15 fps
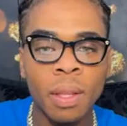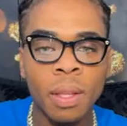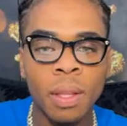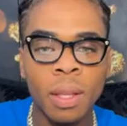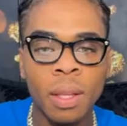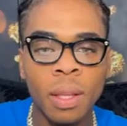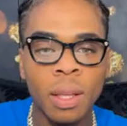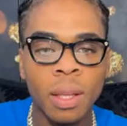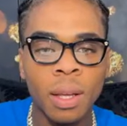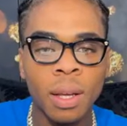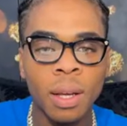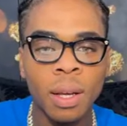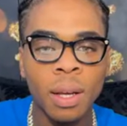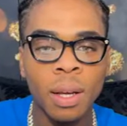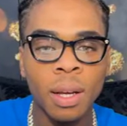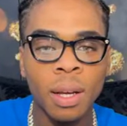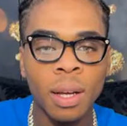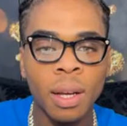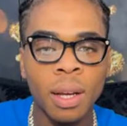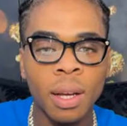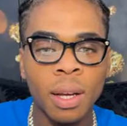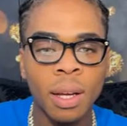
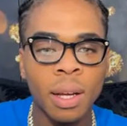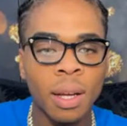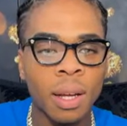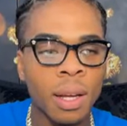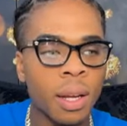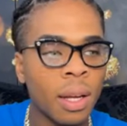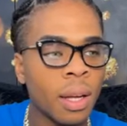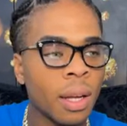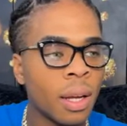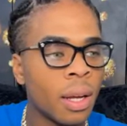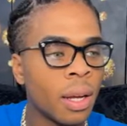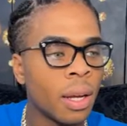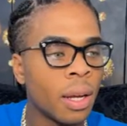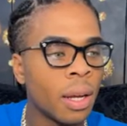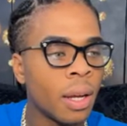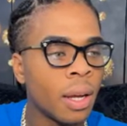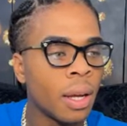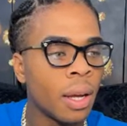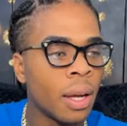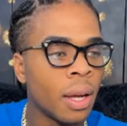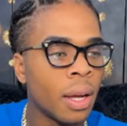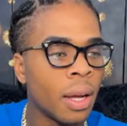
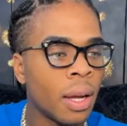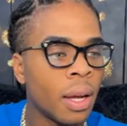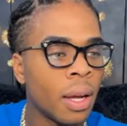[no speech]